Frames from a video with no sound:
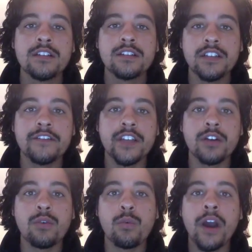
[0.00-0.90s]
living
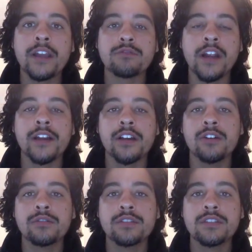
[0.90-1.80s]
white
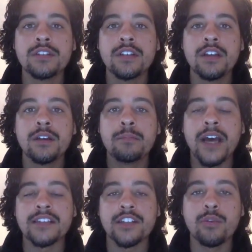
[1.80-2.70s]
rhino
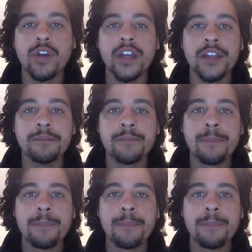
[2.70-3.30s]
passing away,